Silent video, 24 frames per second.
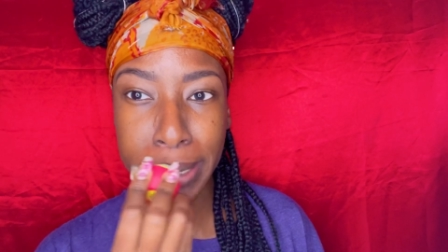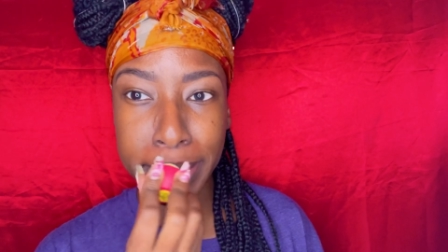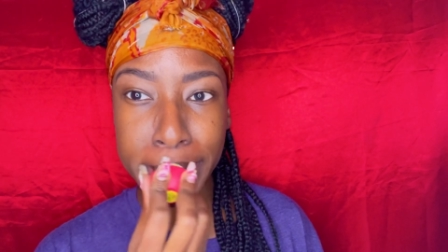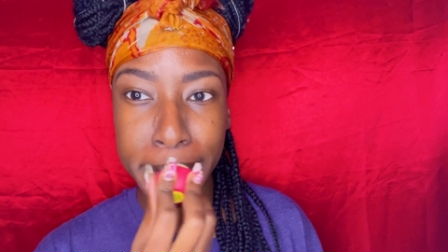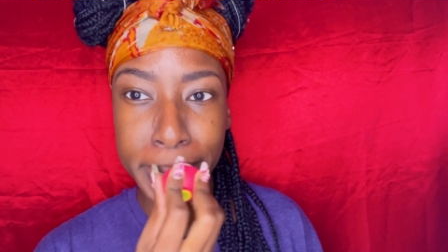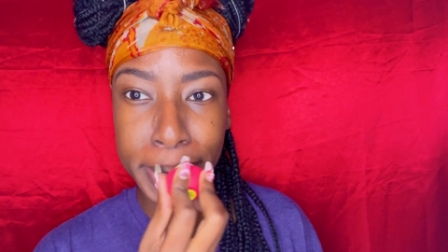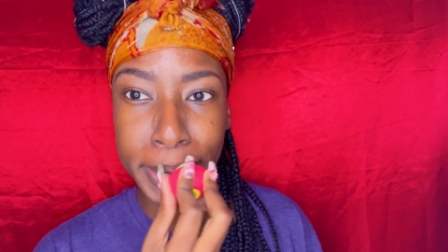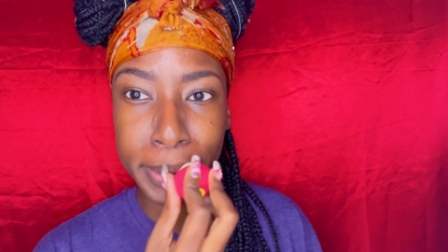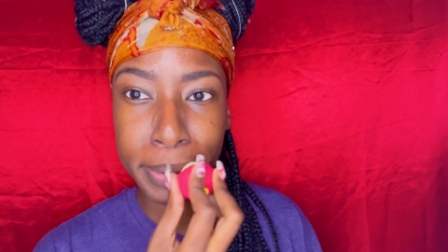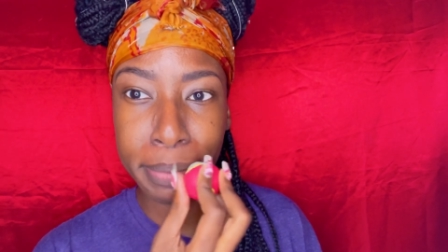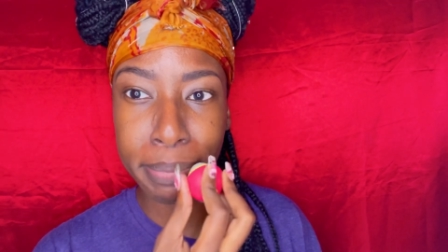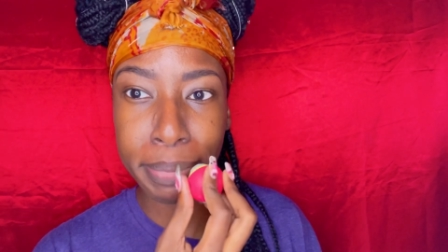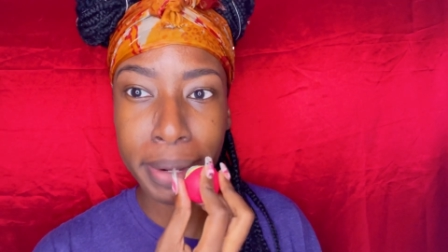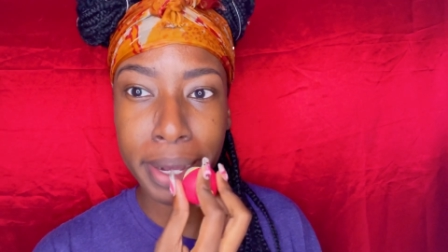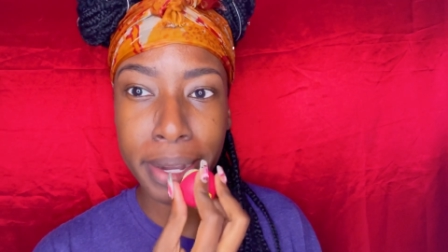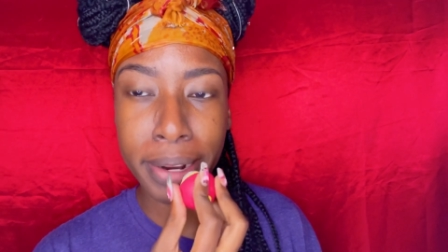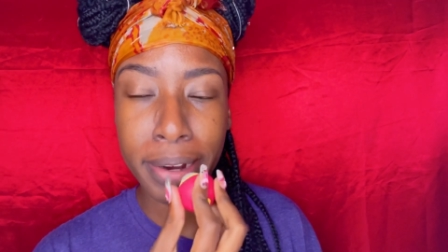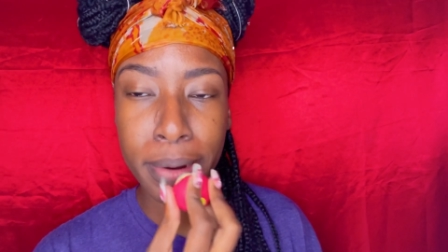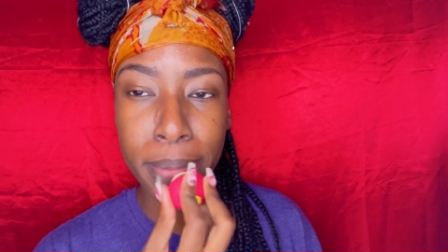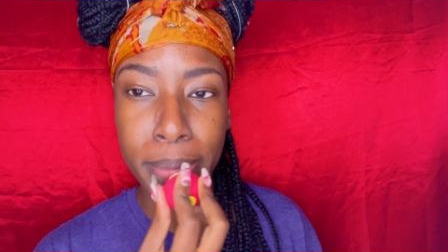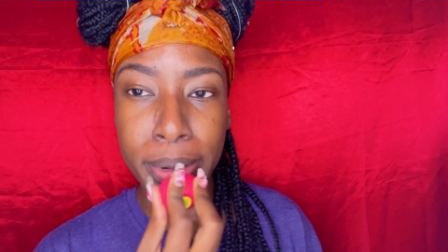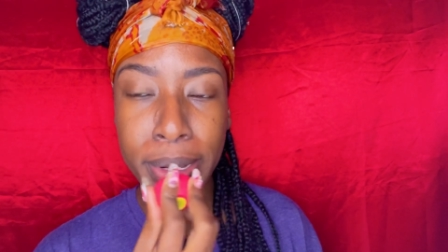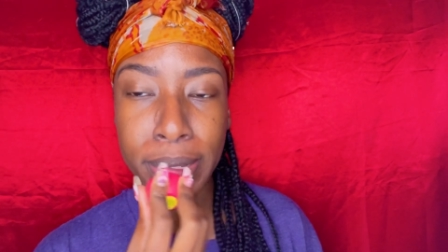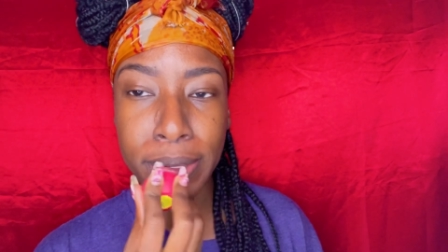too. It brought
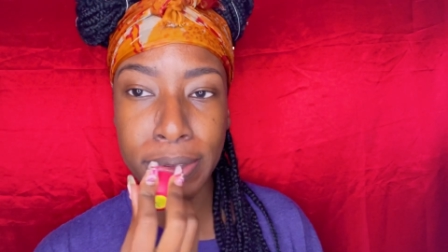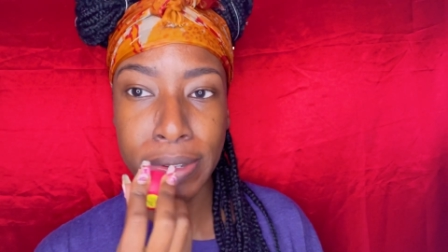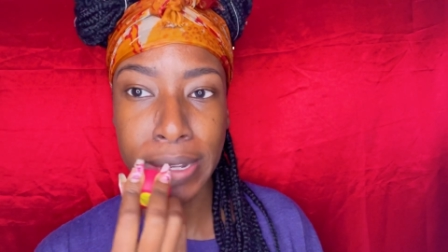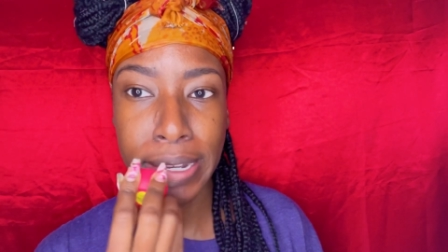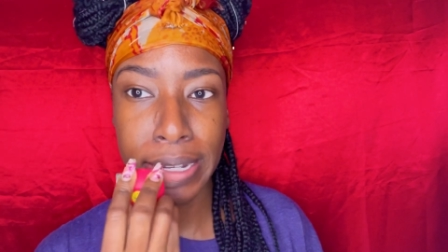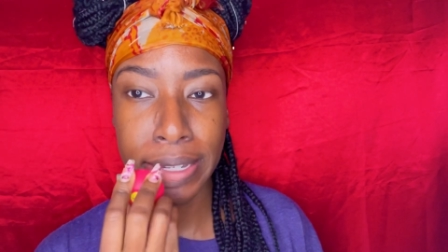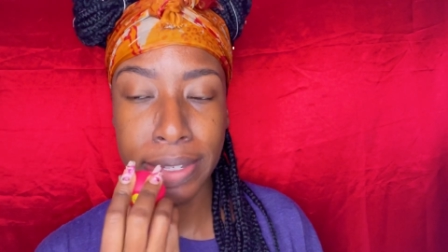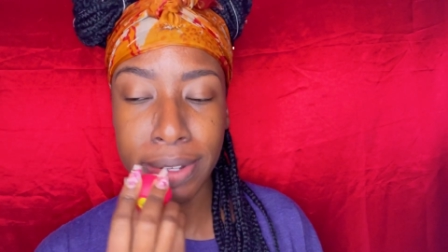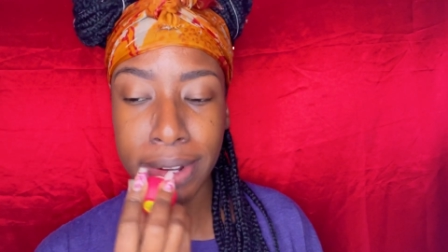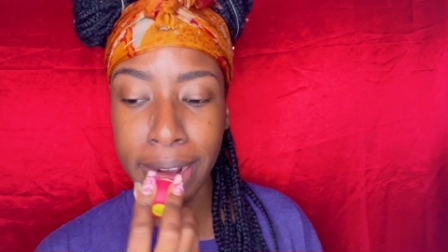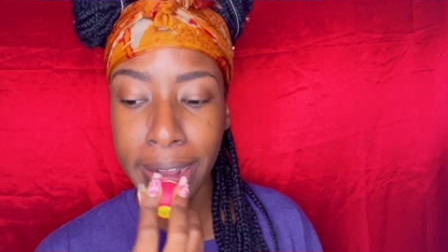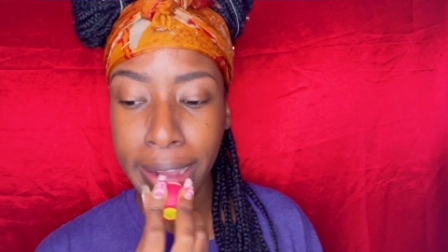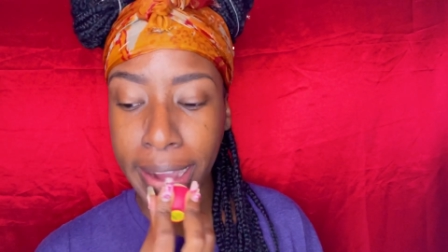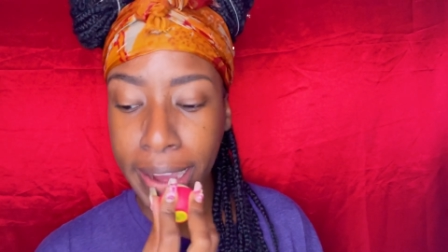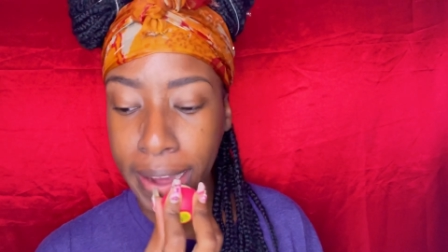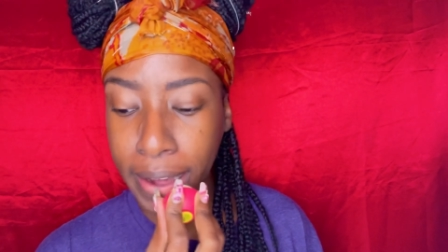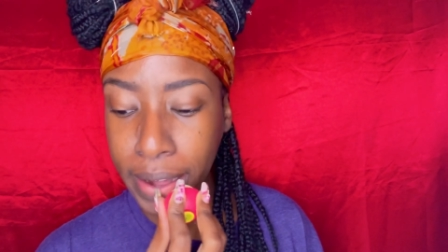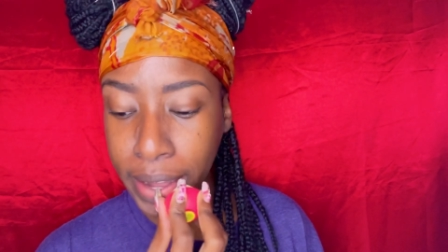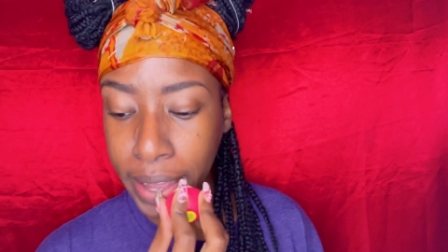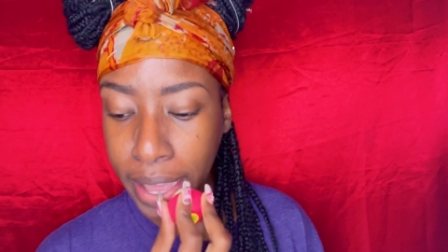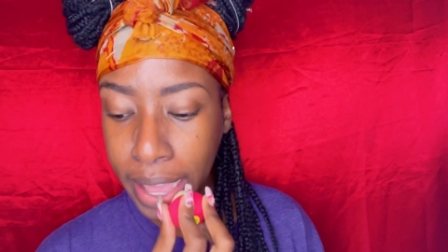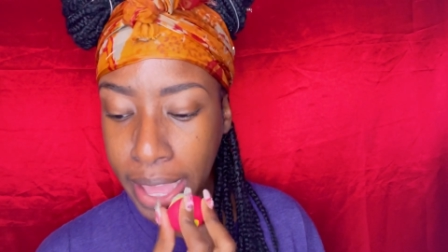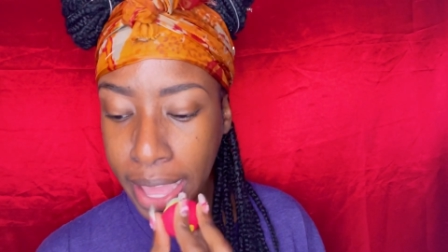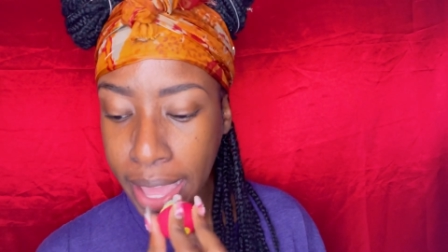her bone structure
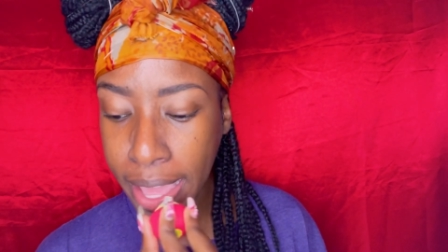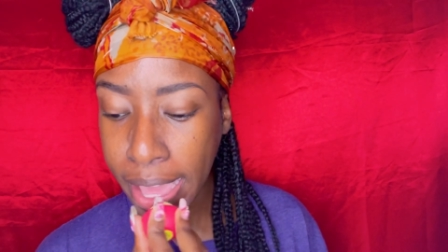out.